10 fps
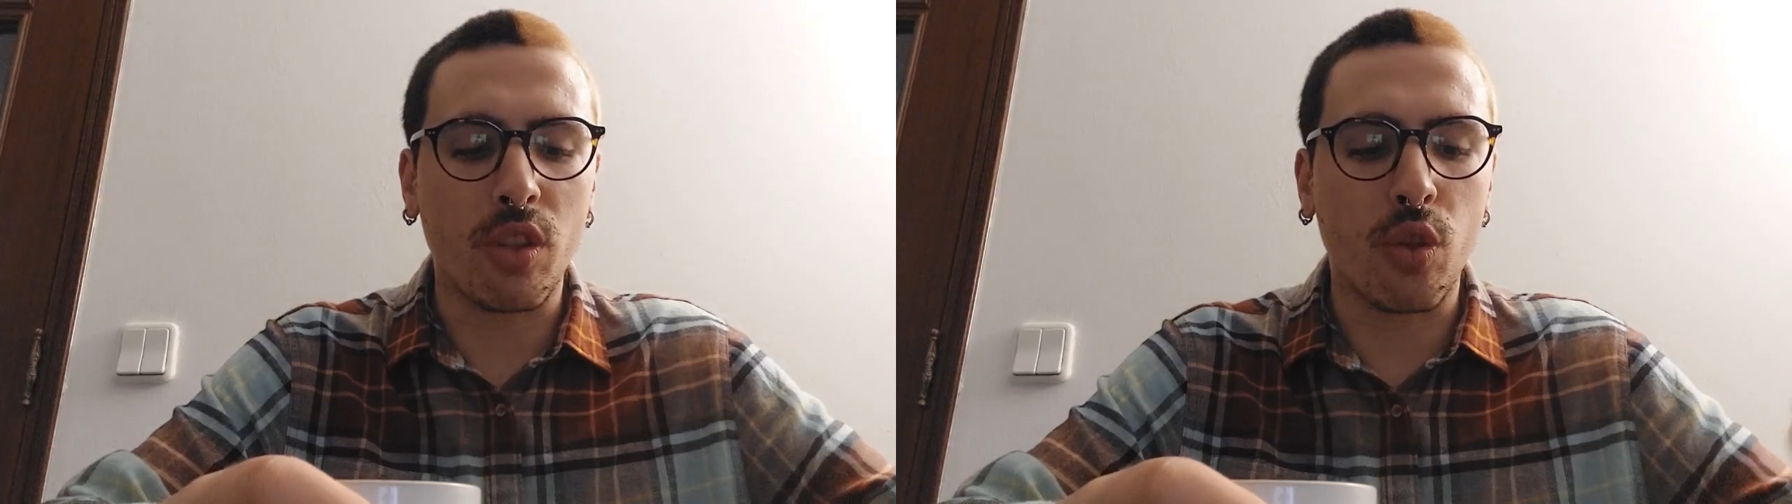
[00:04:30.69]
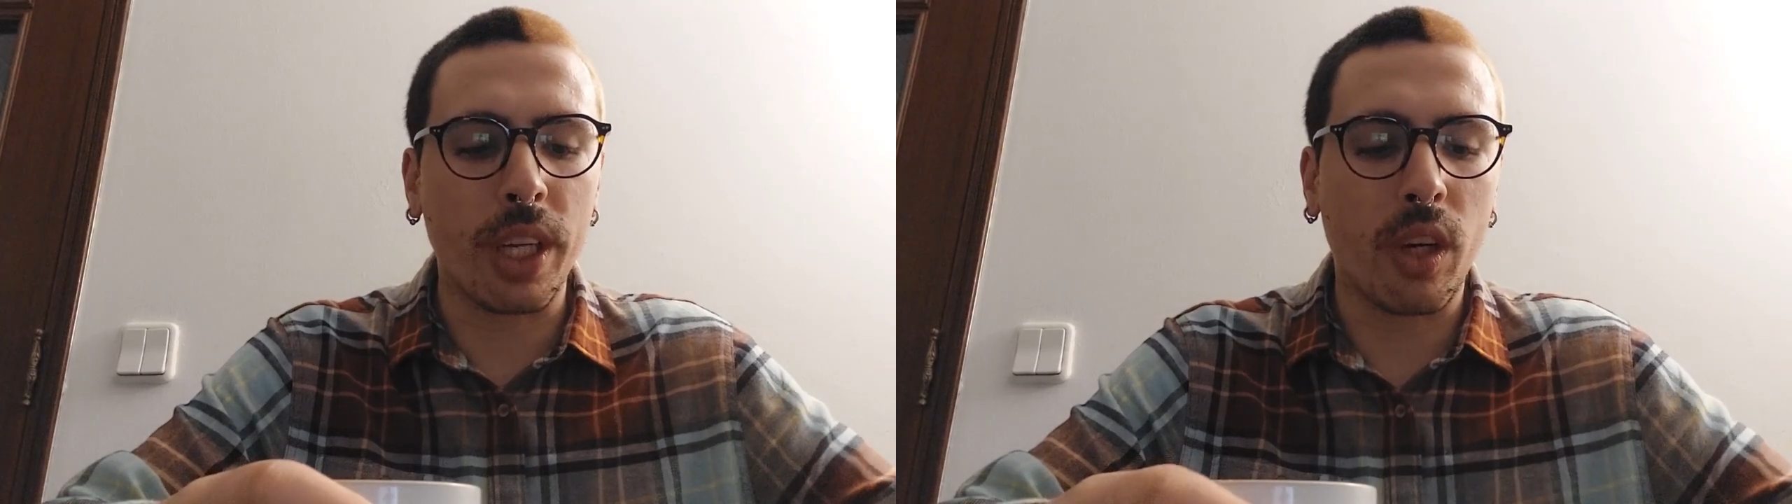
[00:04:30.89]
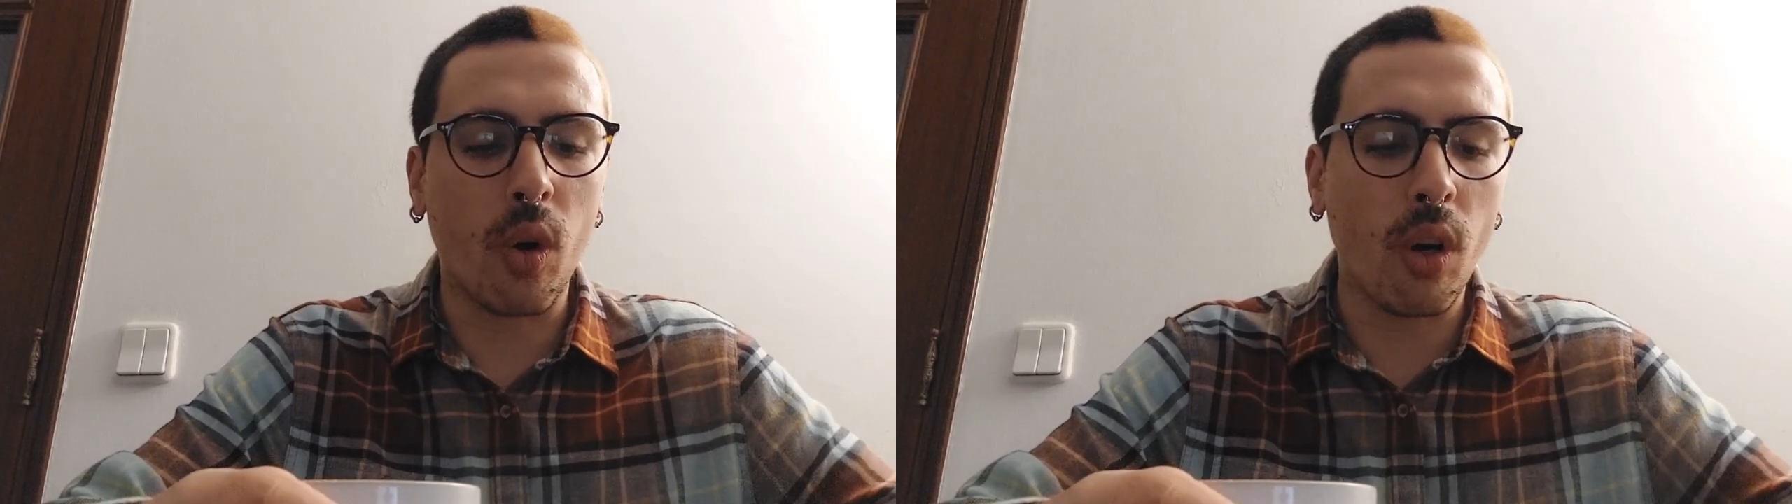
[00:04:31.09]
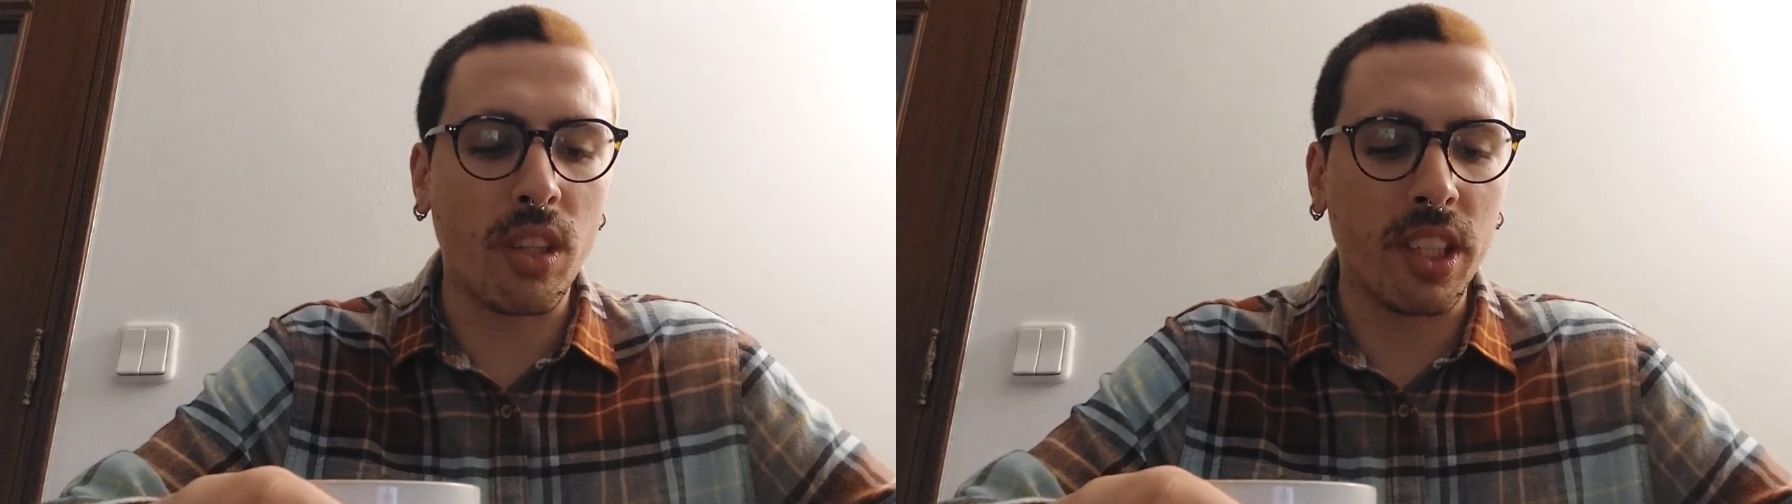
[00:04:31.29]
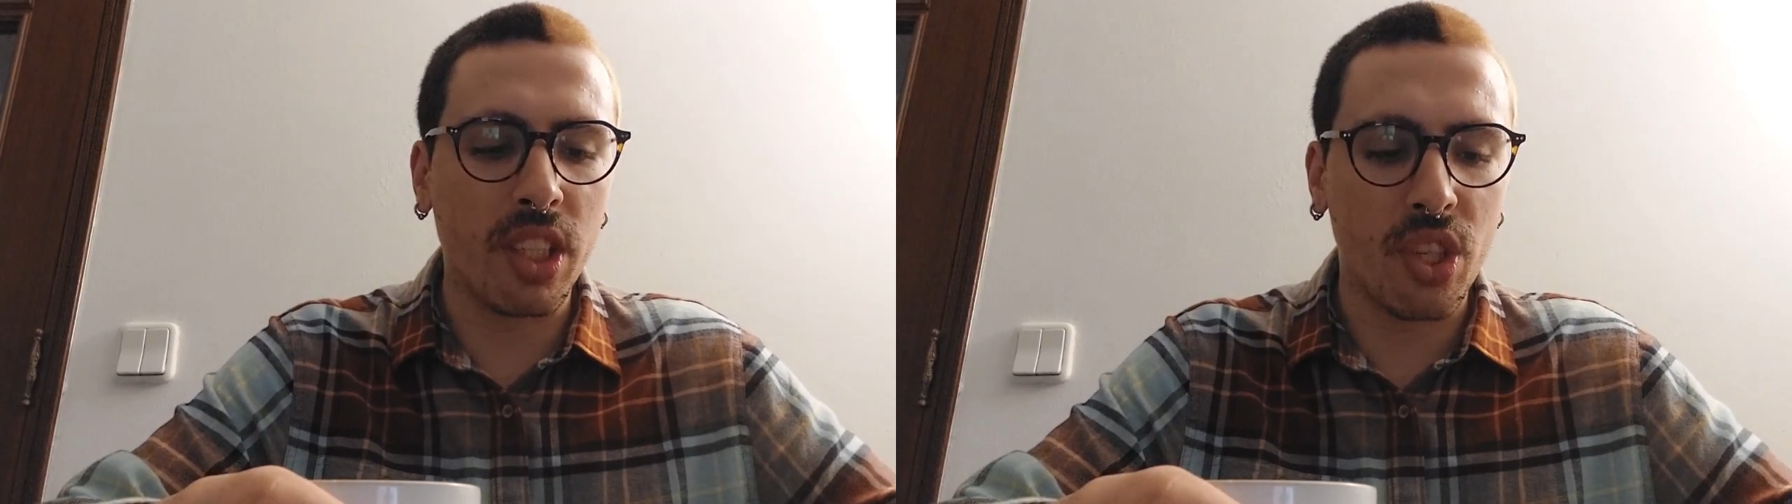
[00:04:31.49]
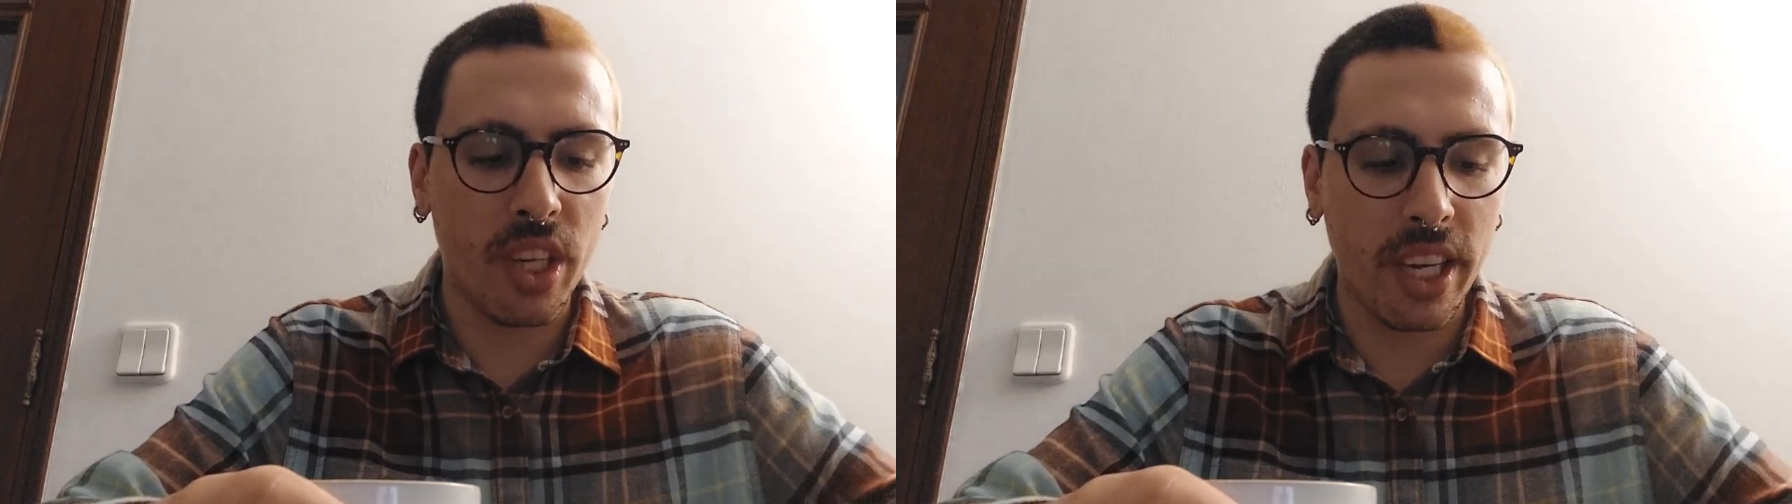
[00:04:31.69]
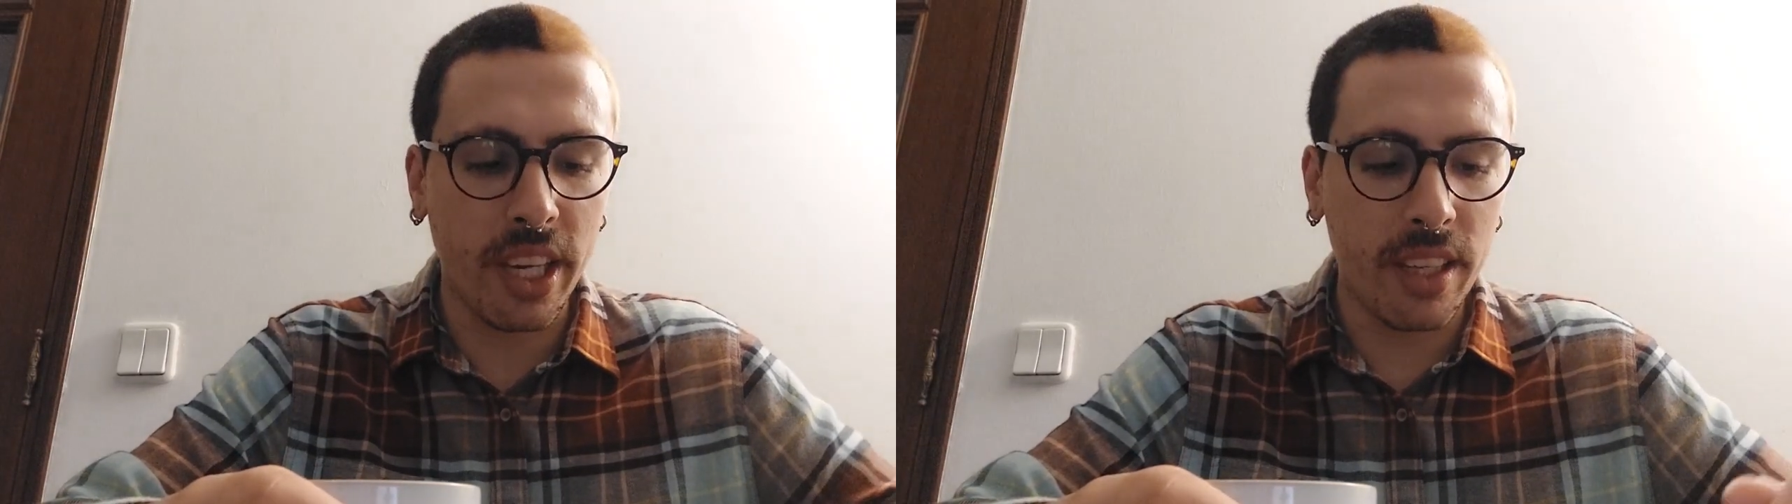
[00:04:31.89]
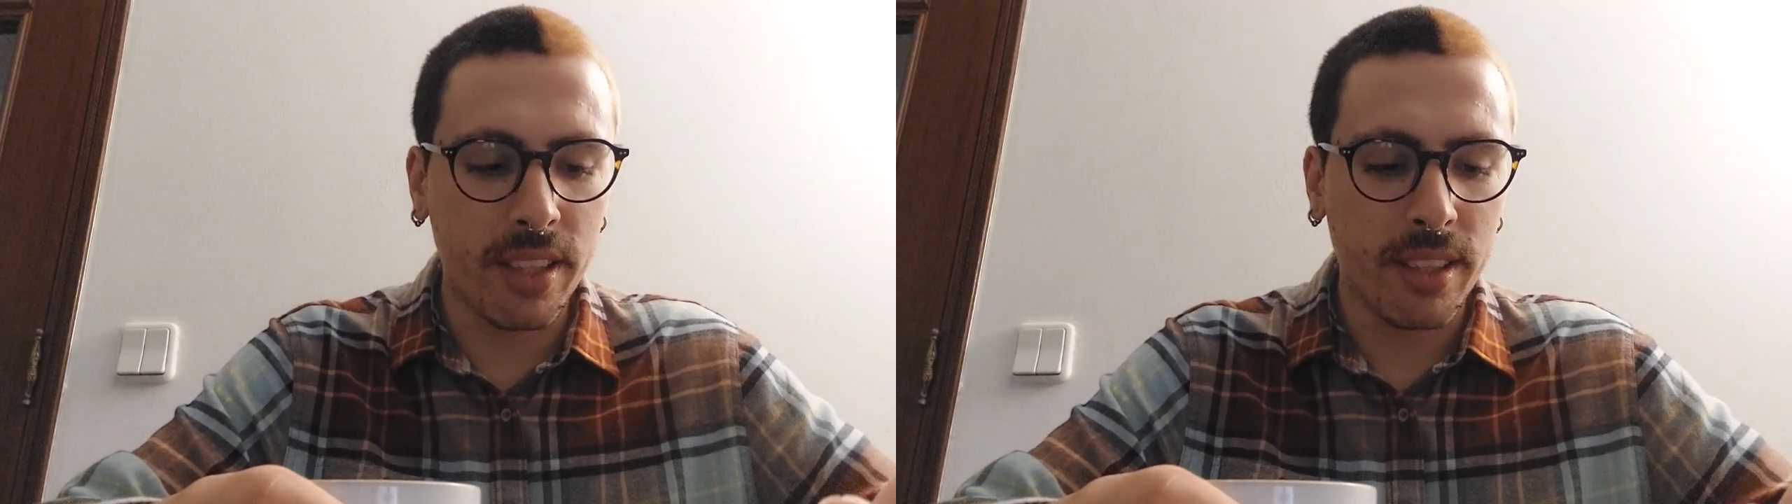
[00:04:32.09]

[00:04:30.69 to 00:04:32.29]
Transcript: three chord cliche